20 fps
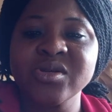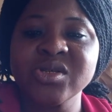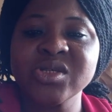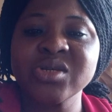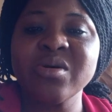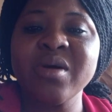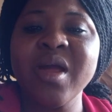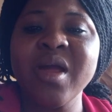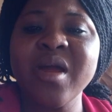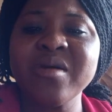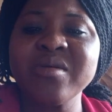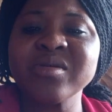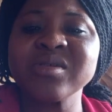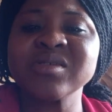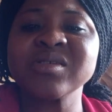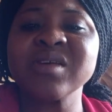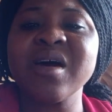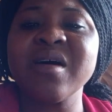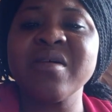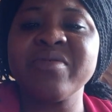So
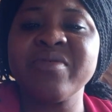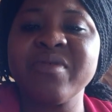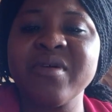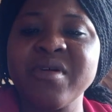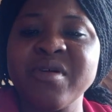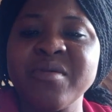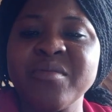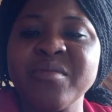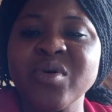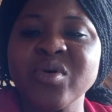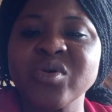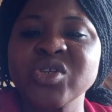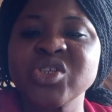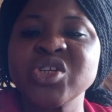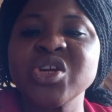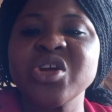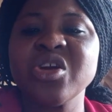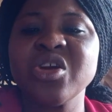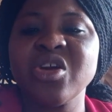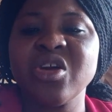errors are very
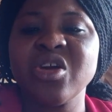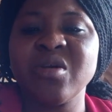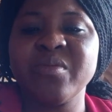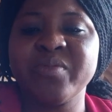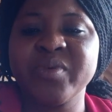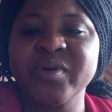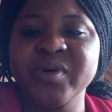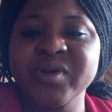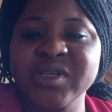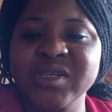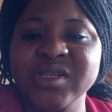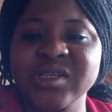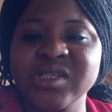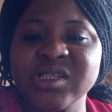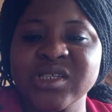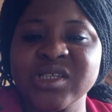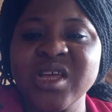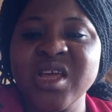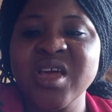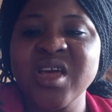much
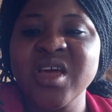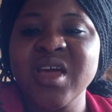important.